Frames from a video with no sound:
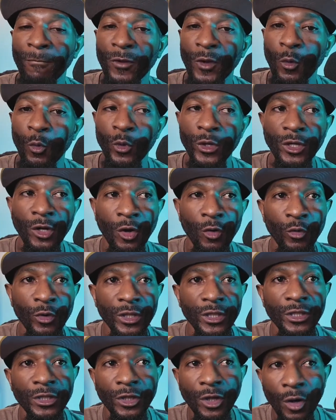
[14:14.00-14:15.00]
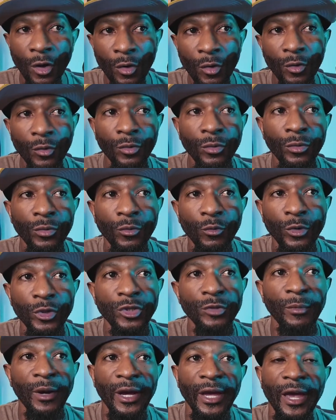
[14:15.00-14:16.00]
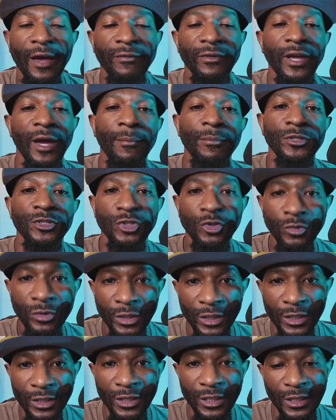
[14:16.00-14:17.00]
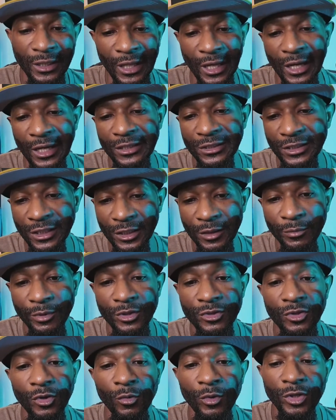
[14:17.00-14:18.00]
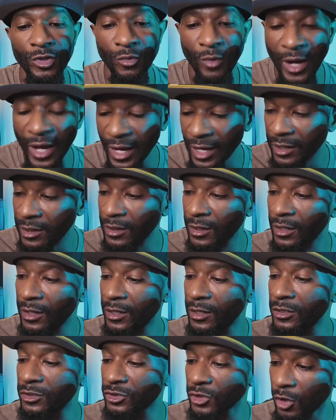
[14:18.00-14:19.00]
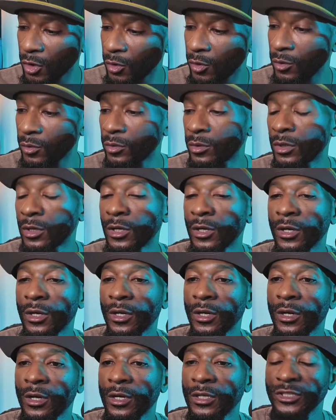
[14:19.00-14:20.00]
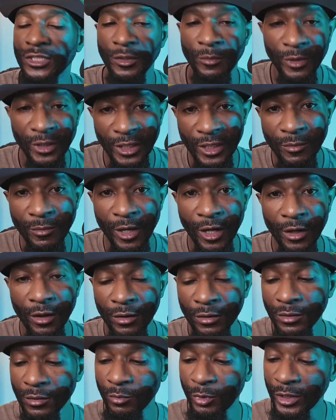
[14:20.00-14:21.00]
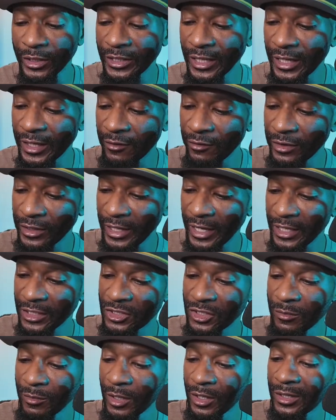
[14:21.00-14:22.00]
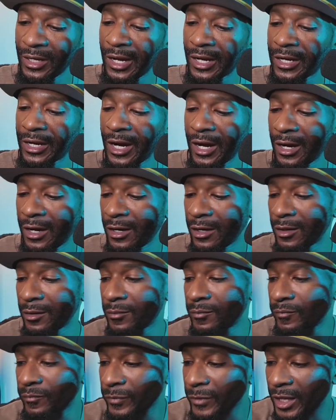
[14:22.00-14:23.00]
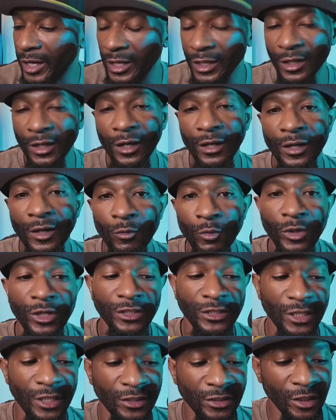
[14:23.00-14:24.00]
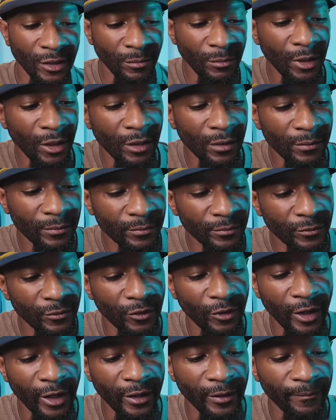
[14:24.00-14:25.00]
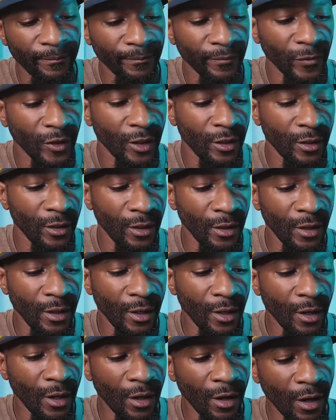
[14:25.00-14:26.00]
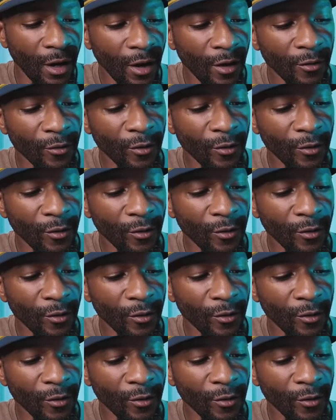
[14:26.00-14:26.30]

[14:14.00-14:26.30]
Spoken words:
we don't really know when you might have the opportunity again. Like I said, it depends on where you at. So send me an email, brickedoutEveryday@gmail.com, and we can set something up. All right. All